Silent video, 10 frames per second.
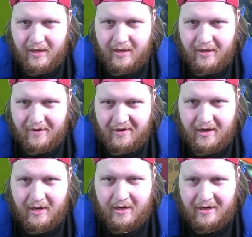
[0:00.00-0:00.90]
Having
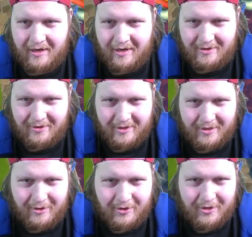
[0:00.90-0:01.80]
ca casual
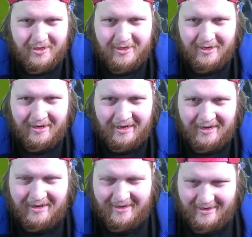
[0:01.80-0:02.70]
discussions
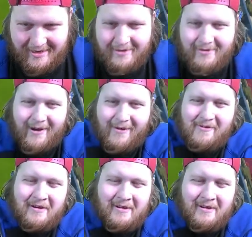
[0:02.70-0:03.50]
as they drown.